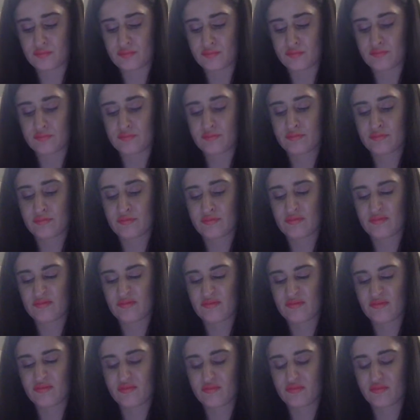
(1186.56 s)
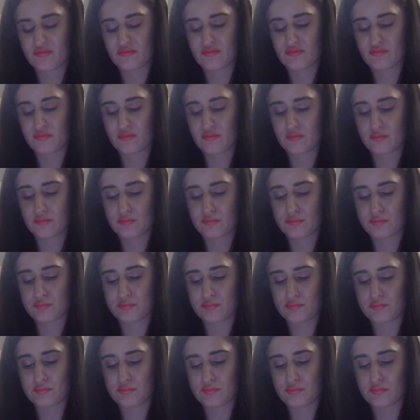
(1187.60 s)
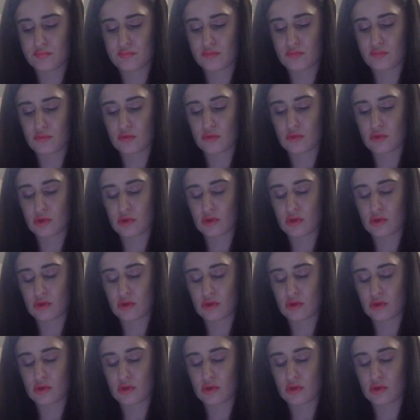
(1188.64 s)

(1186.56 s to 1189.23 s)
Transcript: Nobody speaks.